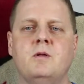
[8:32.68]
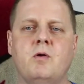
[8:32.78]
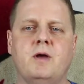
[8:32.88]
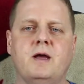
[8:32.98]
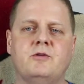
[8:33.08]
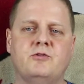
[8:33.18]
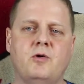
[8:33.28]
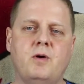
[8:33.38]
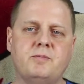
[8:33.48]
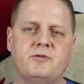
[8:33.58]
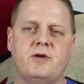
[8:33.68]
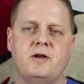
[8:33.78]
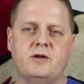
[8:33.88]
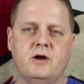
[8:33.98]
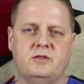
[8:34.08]
Okay, so I'm
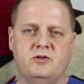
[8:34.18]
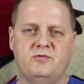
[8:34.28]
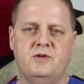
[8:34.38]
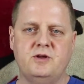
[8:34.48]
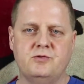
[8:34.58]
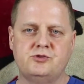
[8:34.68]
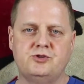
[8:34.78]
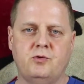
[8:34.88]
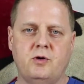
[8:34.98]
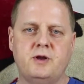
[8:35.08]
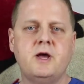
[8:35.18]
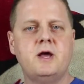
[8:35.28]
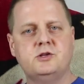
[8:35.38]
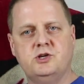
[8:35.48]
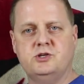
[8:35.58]
decided to cut this video short,
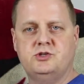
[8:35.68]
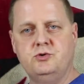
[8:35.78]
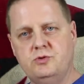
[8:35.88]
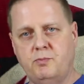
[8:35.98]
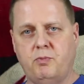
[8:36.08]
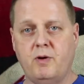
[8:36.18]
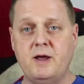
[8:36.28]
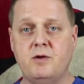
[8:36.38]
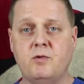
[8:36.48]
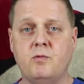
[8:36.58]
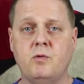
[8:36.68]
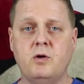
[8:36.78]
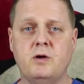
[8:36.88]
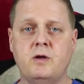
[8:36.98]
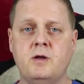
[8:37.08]
just do the brake
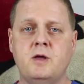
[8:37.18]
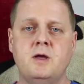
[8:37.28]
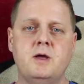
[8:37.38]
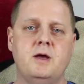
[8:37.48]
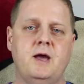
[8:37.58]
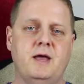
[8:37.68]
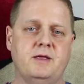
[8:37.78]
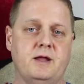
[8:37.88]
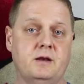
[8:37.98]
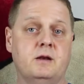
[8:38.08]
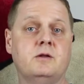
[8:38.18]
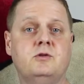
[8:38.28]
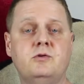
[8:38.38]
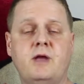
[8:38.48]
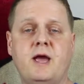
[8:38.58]
work and then
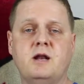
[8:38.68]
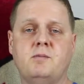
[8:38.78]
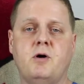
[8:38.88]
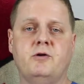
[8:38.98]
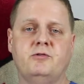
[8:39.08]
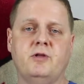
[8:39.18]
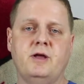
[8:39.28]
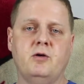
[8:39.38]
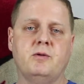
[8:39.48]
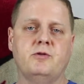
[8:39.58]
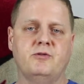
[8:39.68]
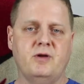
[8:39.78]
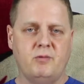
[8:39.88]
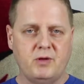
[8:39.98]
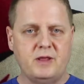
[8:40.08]
do the handlebars later, because
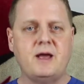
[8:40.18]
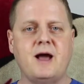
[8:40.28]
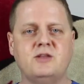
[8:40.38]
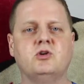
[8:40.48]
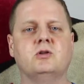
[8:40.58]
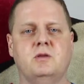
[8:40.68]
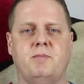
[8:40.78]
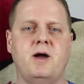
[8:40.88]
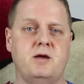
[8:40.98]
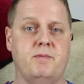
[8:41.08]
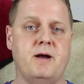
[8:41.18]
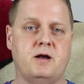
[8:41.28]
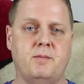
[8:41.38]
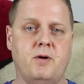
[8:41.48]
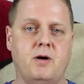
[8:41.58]
I took the bike
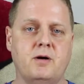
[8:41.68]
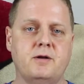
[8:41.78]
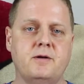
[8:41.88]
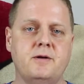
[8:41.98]
back apart.